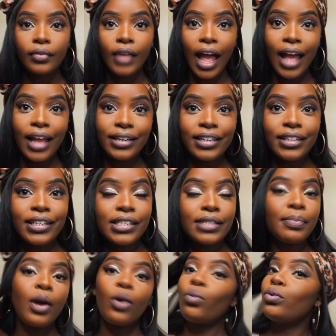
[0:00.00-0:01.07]
And this is
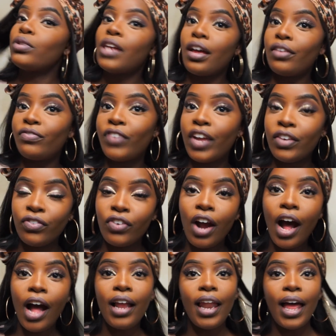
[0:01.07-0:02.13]
my all-time favourite
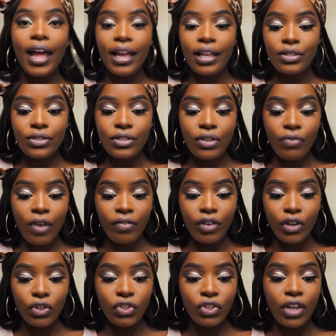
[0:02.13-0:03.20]
highlight. It's the
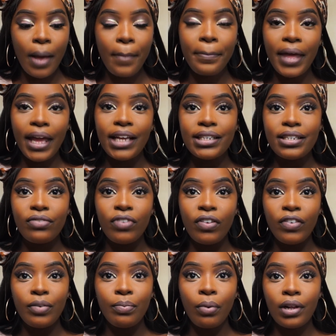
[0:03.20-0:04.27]
Revolution Baked
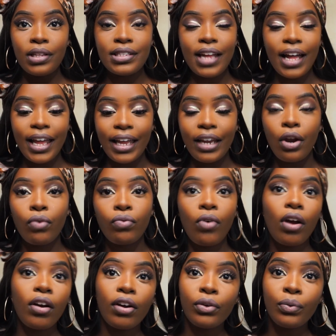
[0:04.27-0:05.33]
Vivid Bronzer in
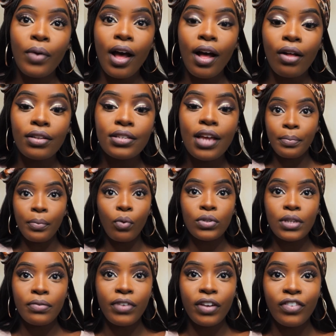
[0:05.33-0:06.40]
Rock on World.
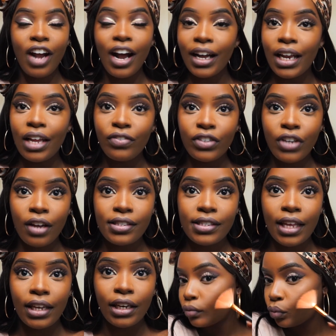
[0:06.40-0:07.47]
All-time favourite highlight for dark
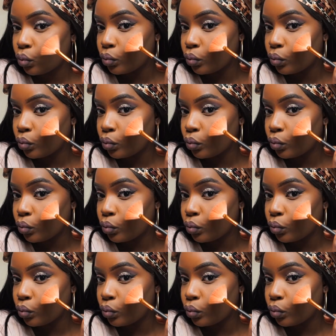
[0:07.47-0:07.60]
skin.